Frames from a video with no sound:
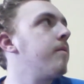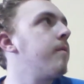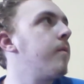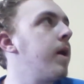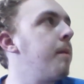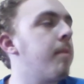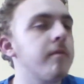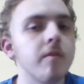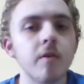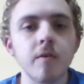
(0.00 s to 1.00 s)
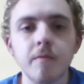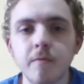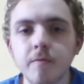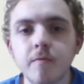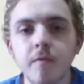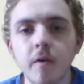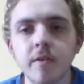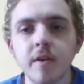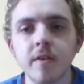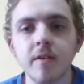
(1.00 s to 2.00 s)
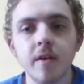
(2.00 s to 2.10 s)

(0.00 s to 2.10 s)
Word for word: We both do good voices.